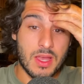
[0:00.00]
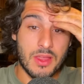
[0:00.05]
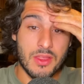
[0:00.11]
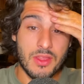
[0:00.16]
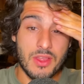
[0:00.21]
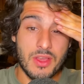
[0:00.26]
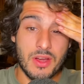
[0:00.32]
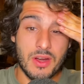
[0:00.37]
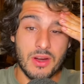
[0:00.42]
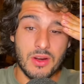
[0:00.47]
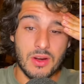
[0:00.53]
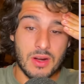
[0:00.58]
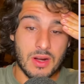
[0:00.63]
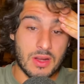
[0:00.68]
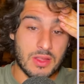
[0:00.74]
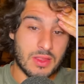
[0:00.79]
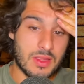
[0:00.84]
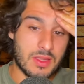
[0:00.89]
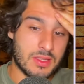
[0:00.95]
they're
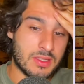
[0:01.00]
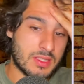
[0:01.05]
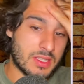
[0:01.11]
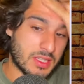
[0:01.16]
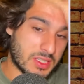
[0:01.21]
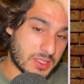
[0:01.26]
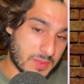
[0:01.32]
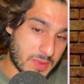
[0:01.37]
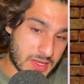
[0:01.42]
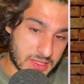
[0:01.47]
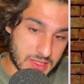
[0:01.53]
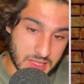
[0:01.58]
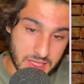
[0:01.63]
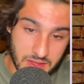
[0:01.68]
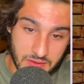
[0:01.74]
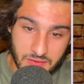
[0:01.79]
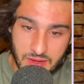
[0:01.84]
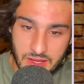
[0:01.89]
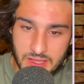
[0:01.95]
the sixth best
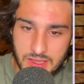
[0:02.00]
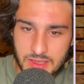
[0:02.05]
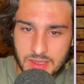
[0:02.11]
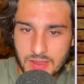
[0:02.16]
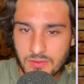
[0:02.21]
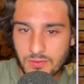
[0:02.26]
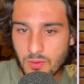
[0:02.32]
defense